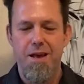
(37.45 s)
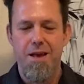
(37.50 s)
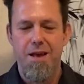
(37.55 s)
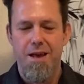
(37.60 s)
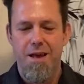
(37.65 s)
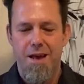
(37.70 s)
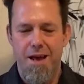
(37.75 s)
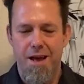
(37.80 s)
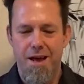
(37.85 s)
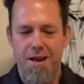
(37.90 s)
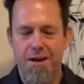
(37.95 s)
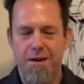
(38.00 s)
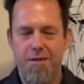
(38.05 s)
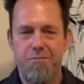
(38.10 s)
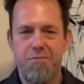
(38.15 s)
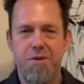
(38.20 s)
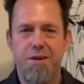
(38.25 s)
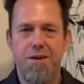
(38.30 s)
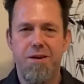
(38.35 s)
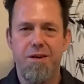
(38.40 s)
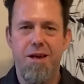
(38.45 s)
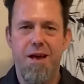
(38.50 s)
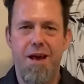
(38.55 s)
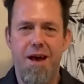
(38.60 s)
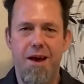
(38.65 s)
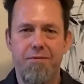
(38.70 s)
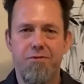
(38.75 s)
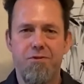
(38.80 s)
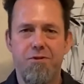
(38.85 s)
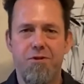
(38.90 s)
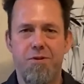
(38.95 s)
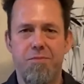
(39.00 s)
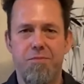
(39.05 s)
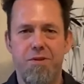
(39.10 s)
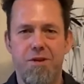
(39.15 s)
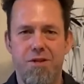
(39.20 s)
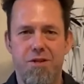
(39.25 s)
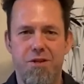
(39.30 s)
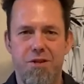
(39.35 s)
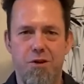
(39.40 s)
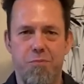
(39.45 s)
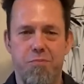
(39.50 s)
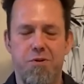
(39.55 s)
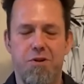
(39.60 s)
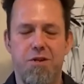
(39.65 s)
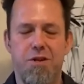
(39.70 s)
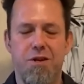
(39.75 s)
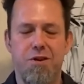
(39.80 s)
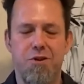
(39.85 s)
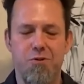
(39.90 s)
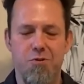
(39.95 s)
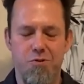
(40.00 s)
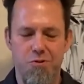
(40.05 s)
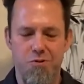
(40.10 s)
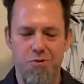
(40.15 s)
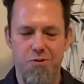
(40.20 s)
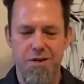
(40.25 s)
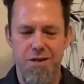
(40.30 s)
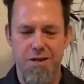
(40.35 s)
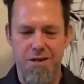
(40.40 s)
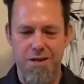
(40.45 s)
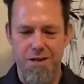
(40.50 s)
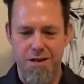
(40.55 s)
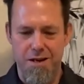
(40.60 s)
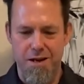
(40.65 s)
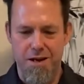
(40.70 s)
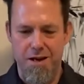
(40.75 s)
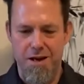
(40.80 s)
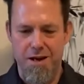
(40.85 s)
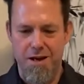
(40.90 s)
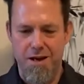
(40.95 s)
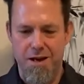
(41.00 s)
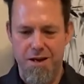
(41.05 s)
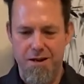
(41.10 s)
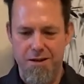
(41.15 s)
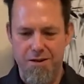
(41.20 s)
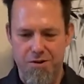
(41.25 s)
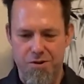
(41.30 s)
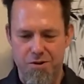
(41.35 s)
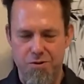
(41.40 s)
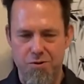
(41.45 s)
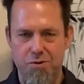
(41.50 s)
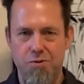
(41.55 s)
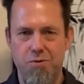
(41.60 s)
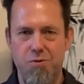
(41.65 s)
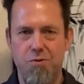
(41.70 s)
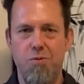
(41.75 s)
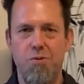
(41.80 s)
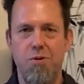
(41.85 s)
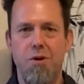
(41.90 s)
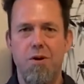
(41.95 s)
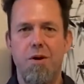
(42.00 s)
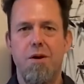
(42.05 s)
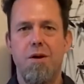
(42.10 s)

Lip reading: And I've been after him this year particularly to